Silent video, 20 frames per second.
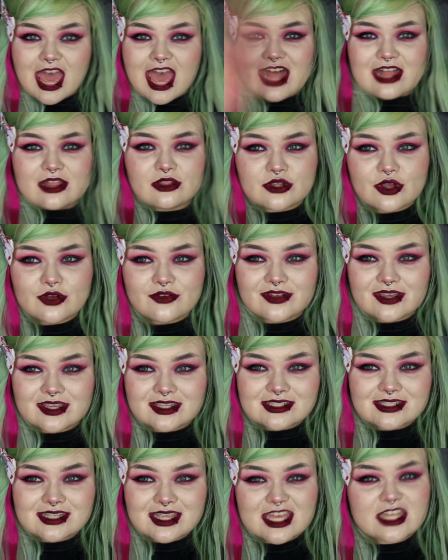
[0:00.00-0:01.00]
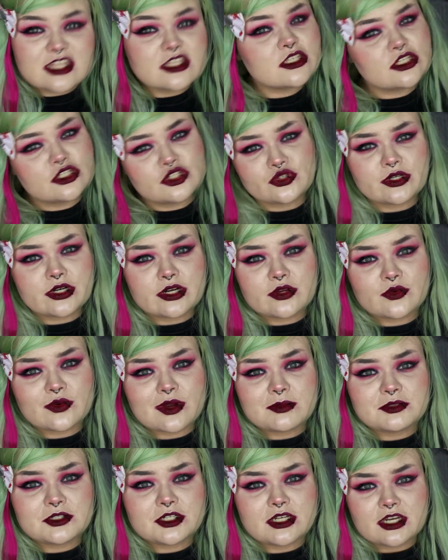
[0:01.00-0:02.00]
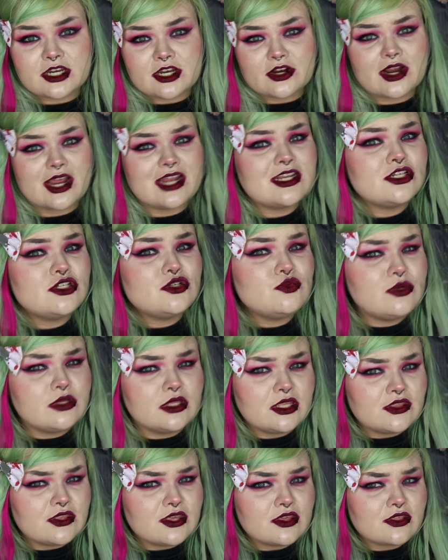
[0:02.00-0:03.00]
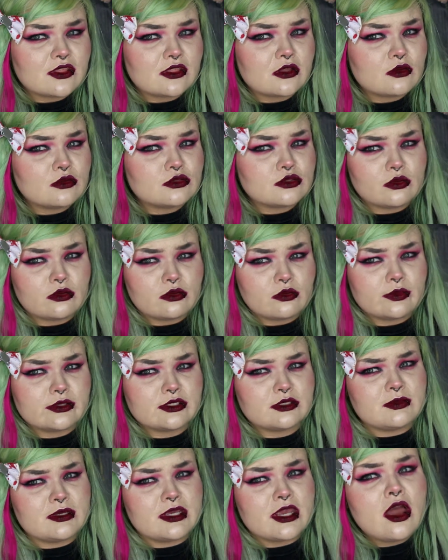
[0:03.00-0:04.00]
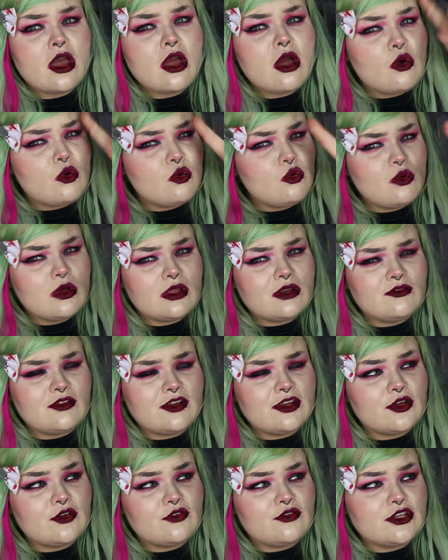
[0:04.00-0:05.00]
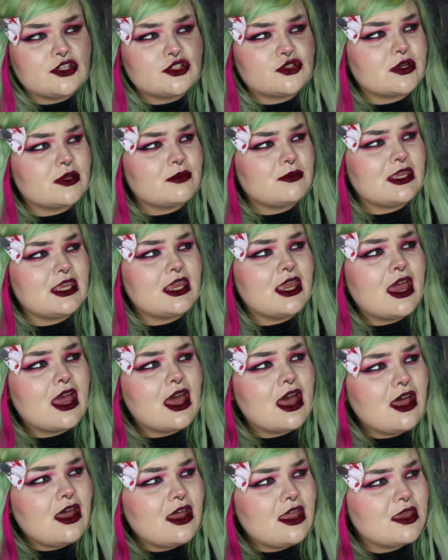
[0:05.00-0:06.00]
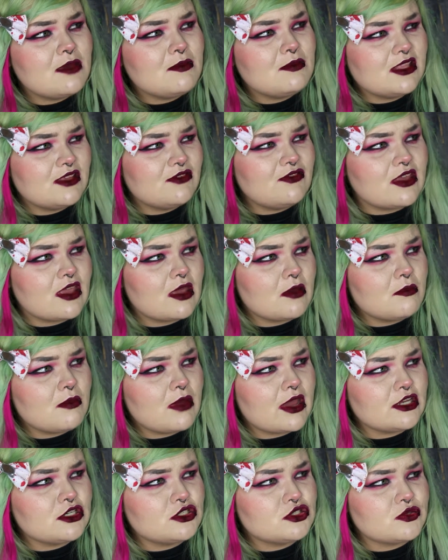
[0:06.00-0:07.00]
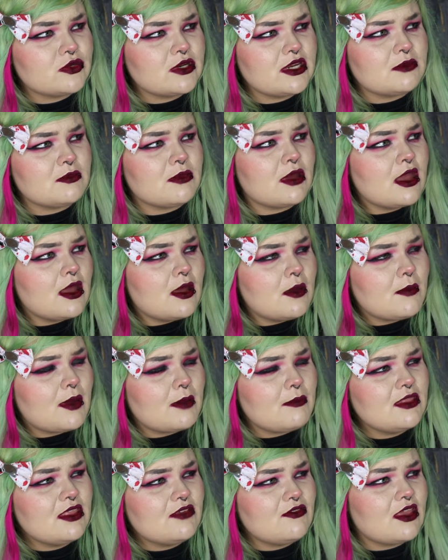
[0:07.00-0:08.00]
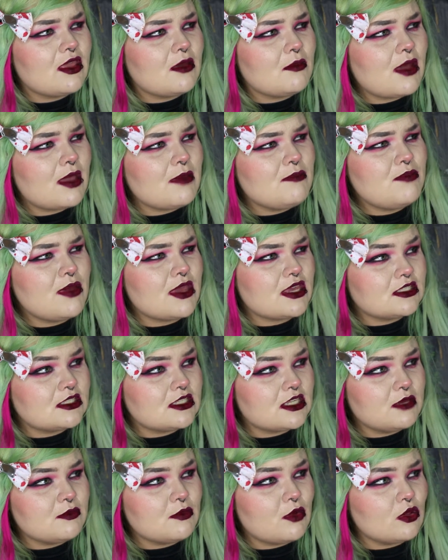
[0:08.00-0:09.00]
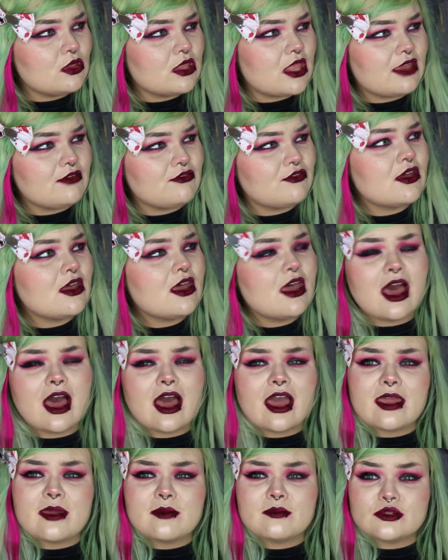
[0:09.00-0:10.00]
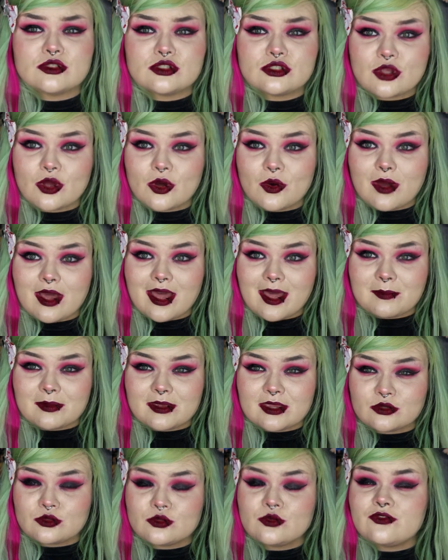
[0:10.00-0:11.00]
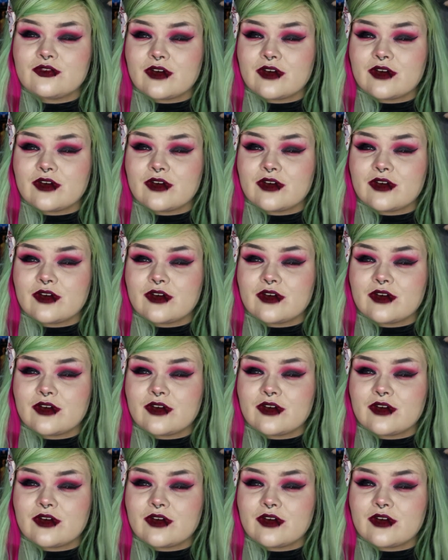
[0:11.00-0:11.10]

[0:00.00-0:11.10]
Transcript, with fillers: Hello Dollface, it's Katrina Corruption here, and did you really think that there was only going to be one video featuring me? I am living my dream. I'm living my best emo life. I am so happy to